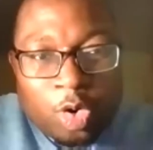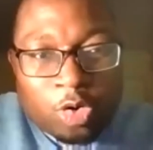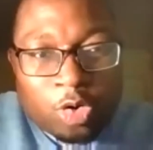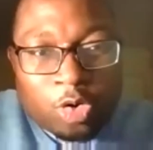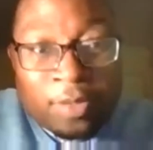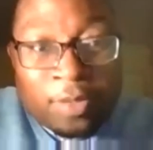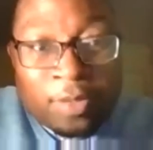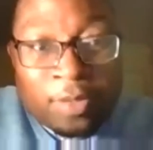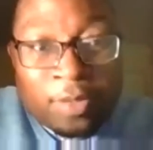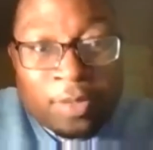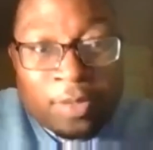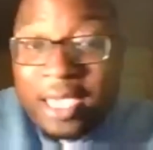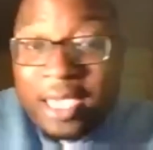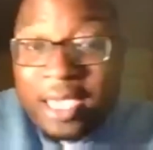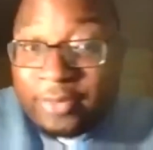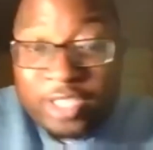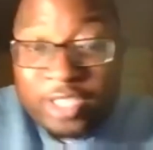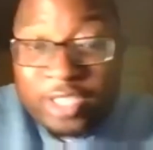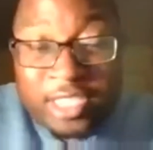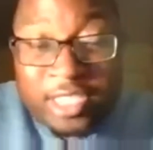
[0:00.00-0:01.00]
what she said to
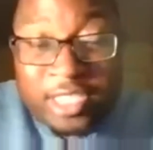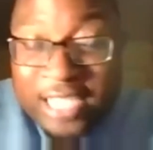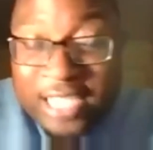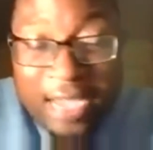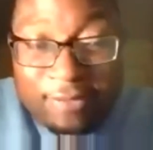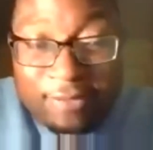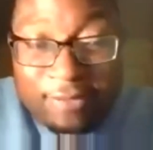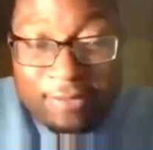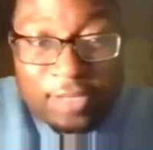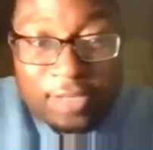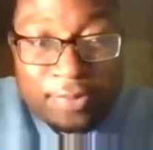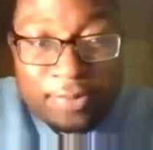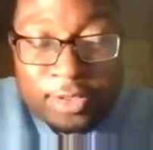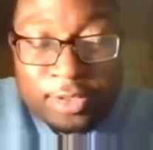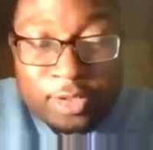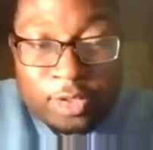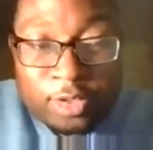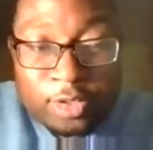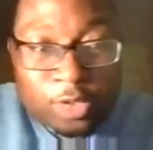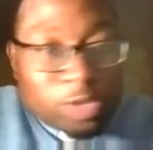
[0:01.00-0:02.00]
us in our small group,
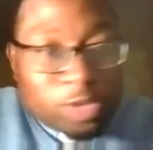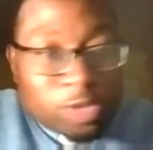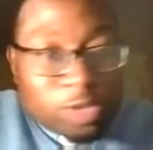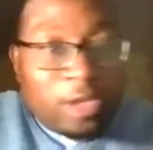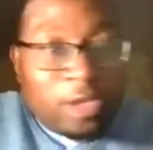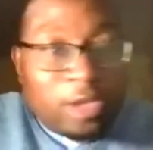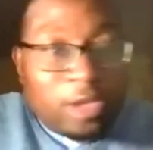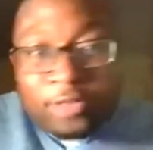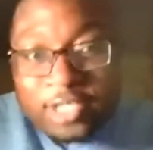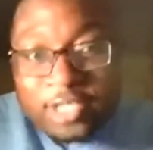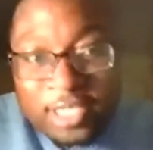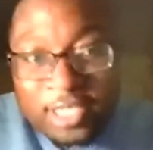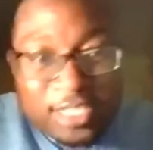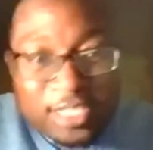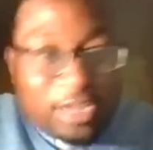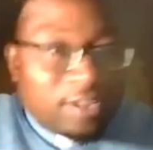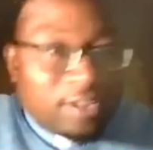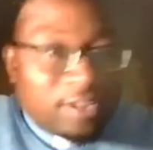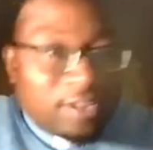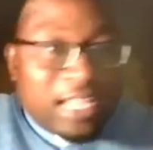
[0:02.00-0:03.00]
if she's comfortable to do
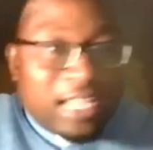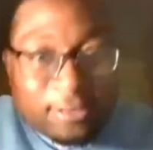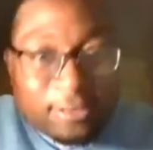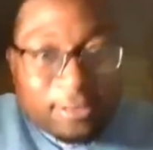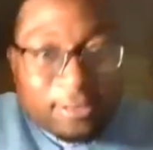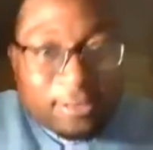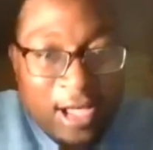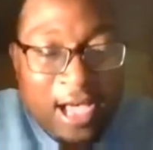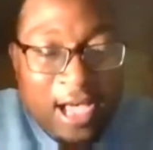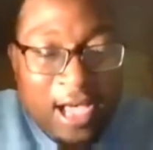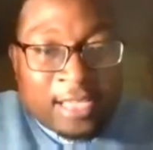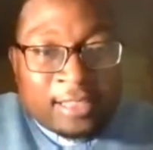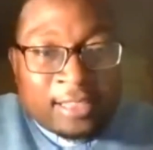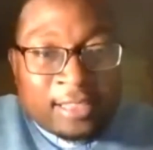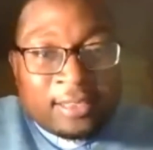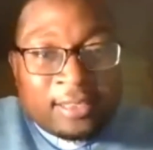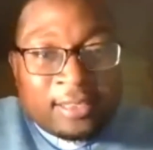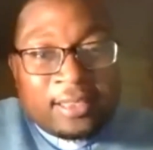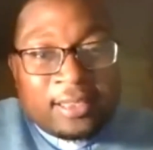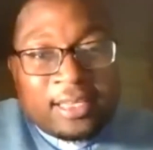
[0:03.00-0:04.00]
so. If she's not, that's
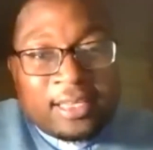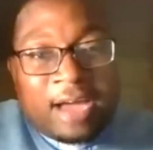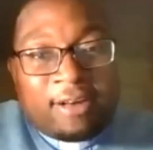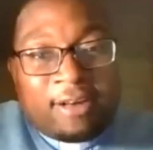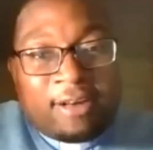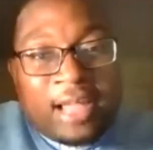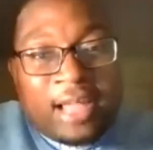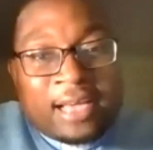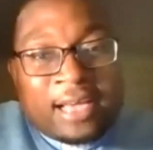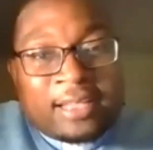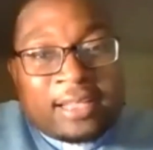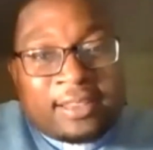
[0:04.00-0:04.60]
fine. Caroline.